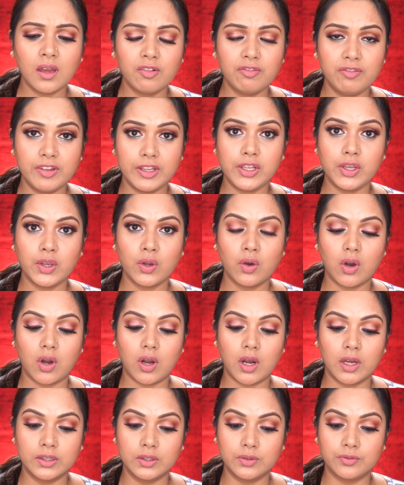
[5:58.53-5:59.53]
video
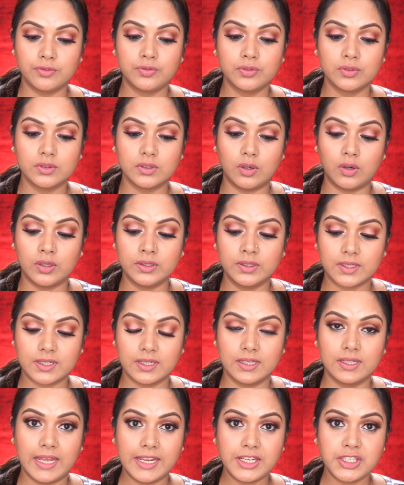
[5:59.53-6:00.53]
on the
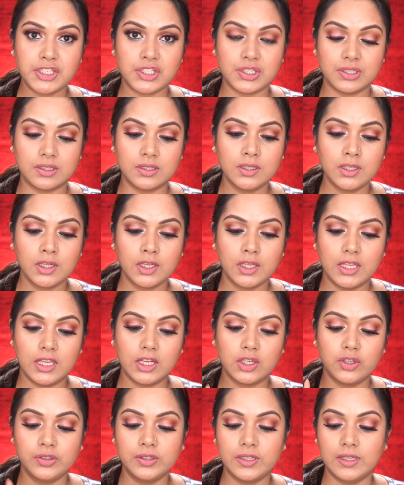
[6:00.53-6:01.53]
collection,
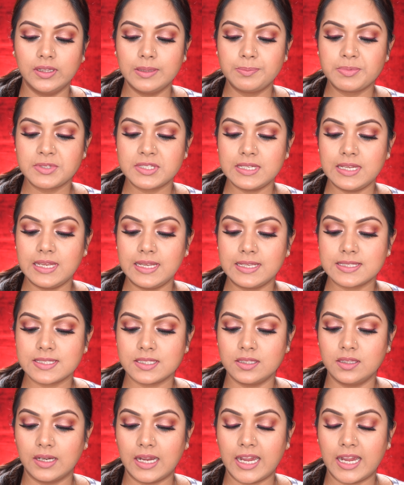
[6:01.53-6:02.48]
including the lipsticks, the